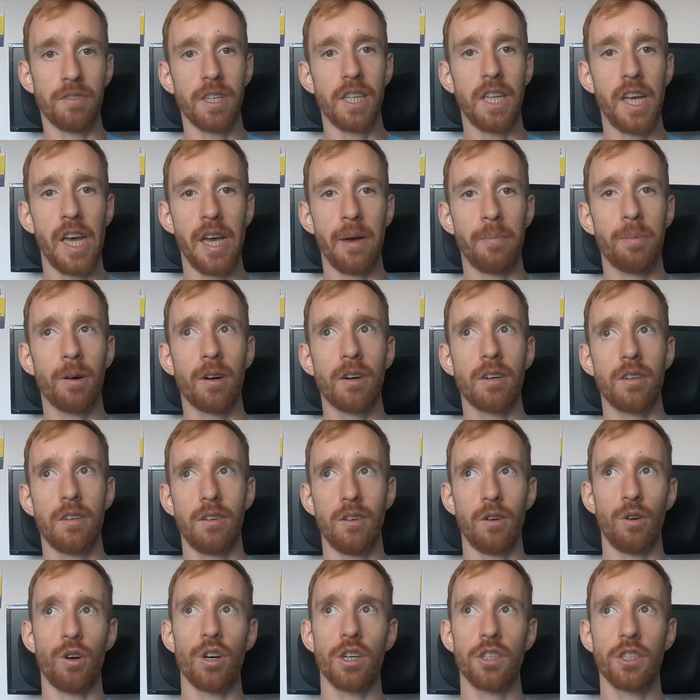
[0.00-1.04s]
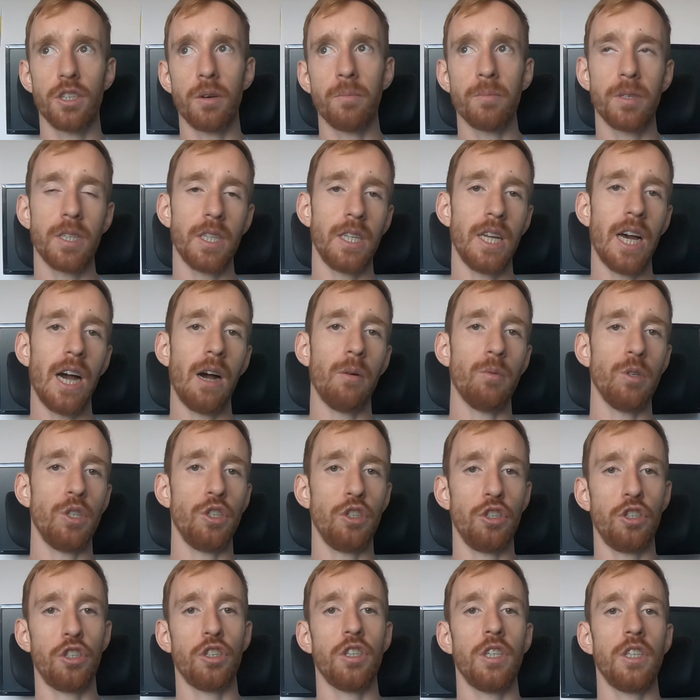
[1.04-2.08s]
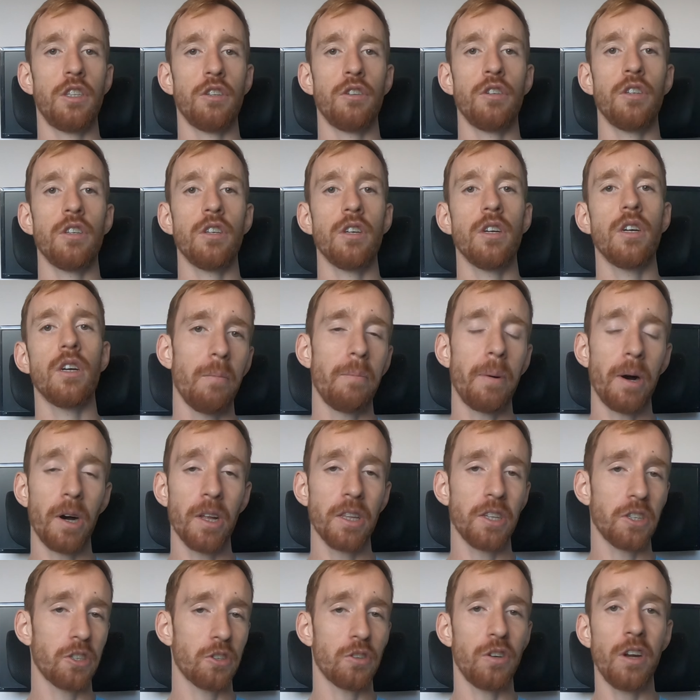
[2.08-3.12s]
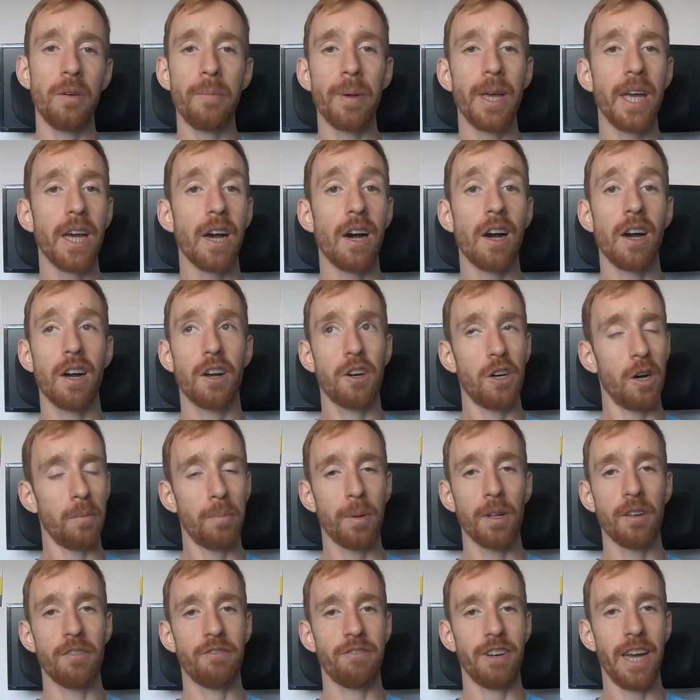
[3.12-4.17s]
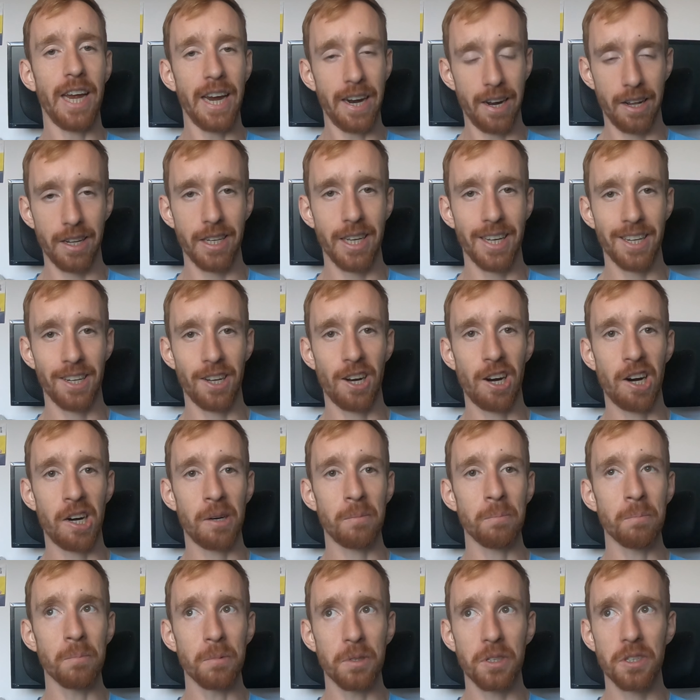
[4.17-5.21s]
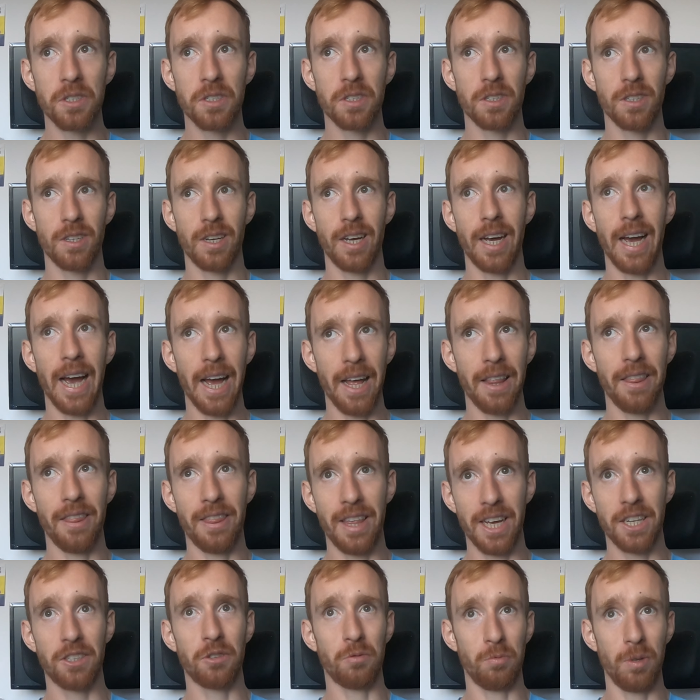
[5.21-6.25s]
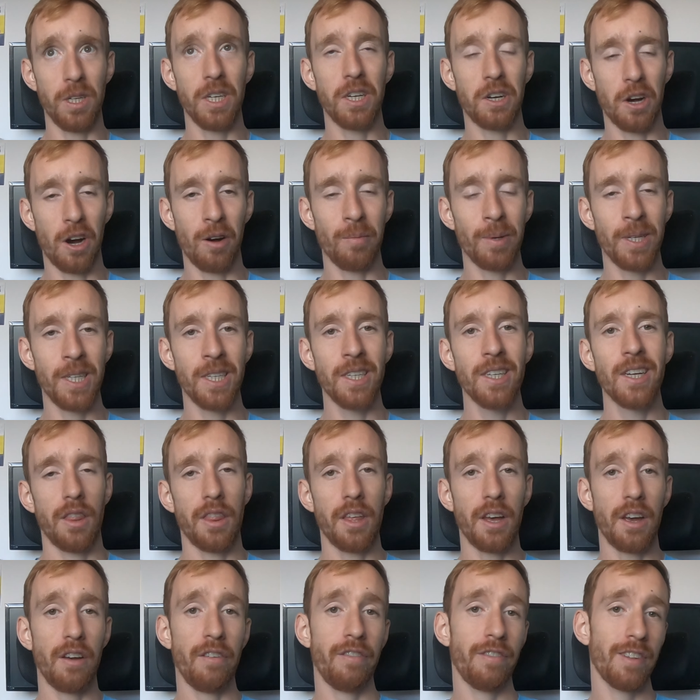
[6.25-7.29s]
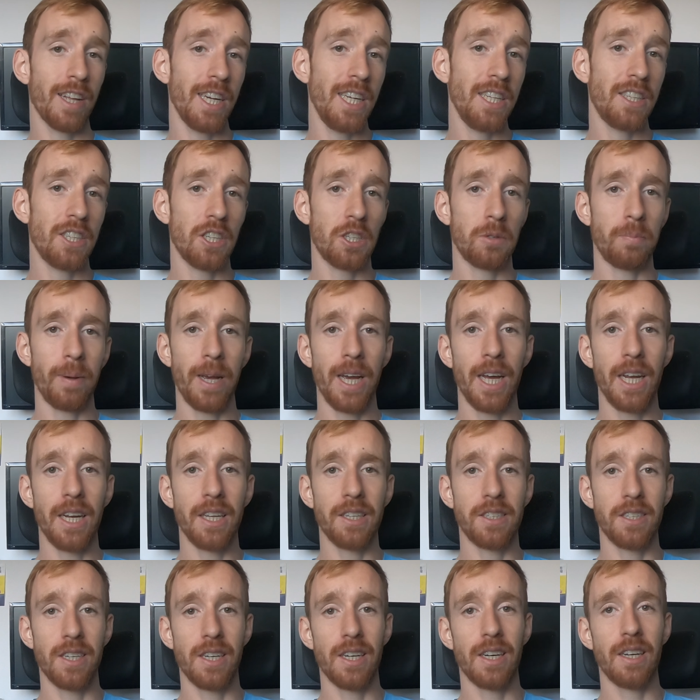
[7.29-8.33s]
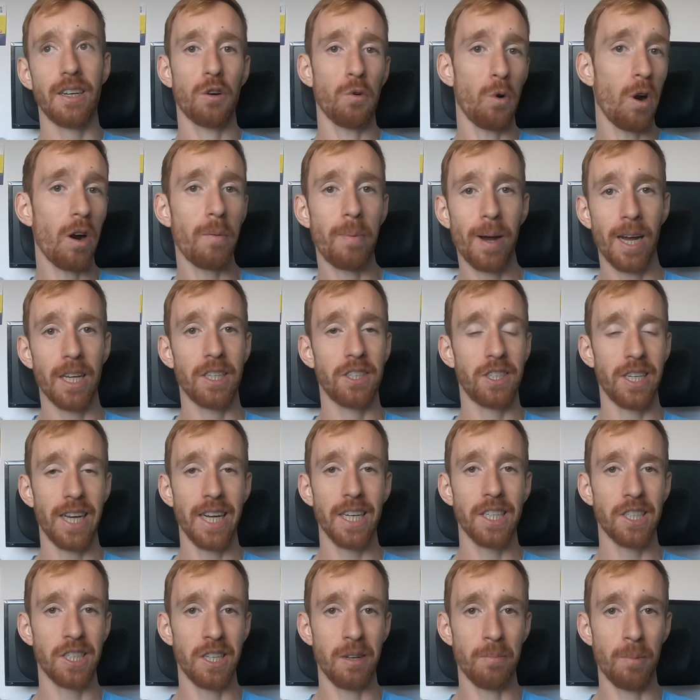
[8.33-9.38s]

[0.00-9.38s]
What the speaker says: the taper or something that I would usually do, but there's going to be a couple of early alarms this week coming. The flight to Spain is at 6:15 in the